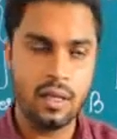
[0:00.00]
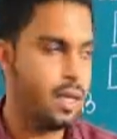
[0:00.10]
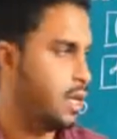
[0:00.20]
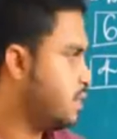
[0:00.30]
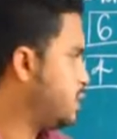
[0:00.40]

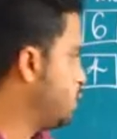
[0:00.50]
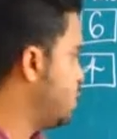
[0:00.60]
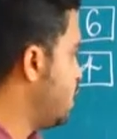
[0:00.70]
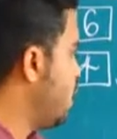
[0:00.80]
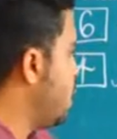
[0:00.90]

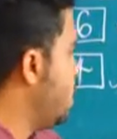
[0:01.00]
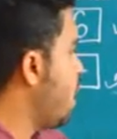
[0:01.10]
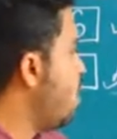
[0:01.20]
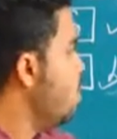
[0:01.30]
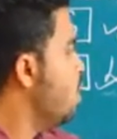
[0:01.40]
Yes.
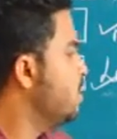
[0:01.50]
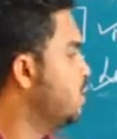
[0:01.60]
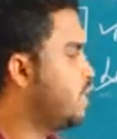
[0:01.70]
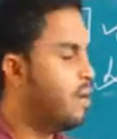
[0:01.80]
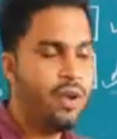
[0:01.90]
Now
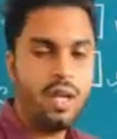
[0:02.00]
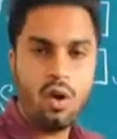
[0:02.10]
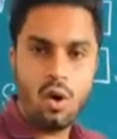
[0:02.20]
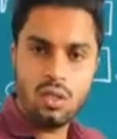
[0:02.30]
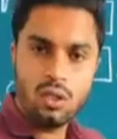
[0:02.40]
7
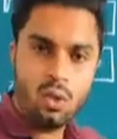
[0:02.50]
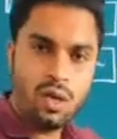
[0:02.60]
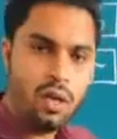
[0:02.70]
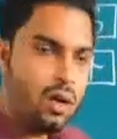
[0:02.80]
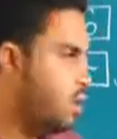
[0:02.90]

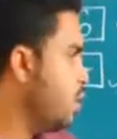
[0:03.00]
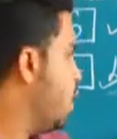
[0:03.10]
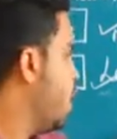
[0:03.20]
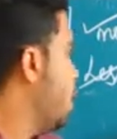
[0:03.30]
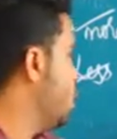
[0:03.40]
also here
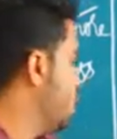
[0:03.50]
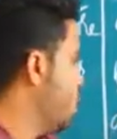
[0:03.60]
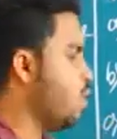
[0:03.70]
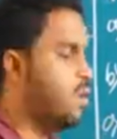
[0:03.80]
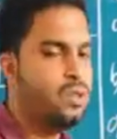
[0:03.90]
and here
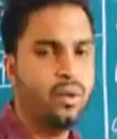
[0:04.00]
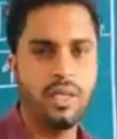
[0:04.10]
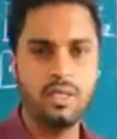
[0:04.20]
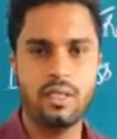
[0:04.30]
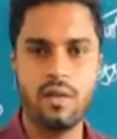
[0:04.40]
also
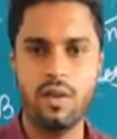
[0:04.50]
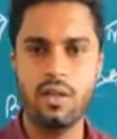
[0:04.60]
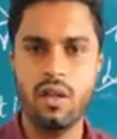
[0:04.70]
it is 7.